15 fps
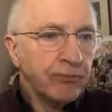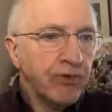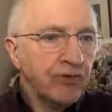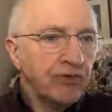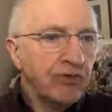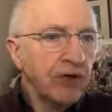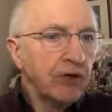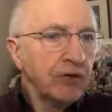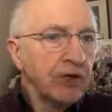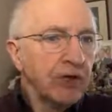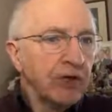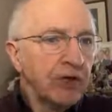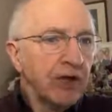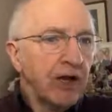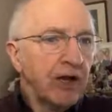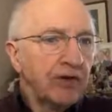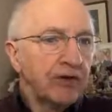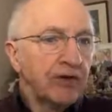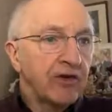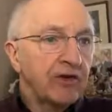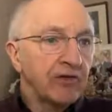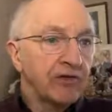So
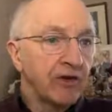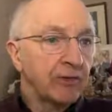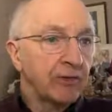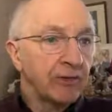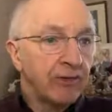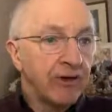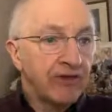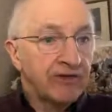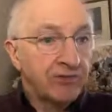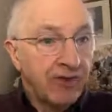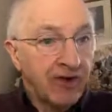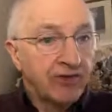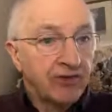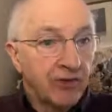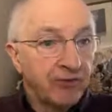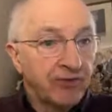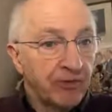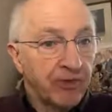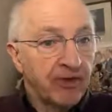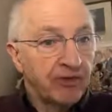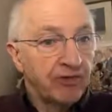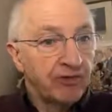it's my job to
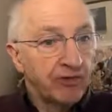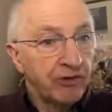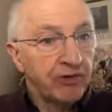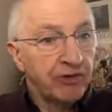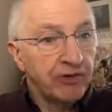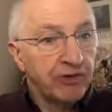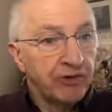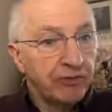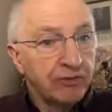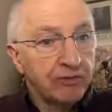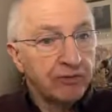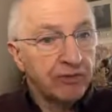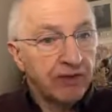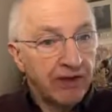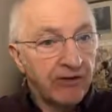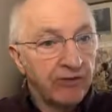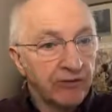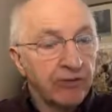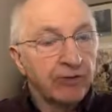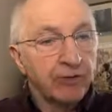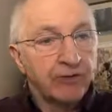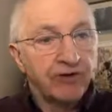make sure that you get
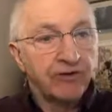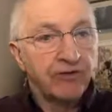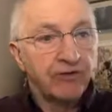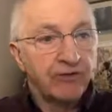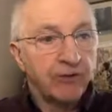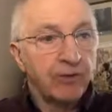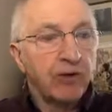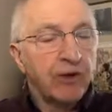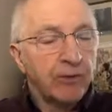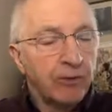through to an interview.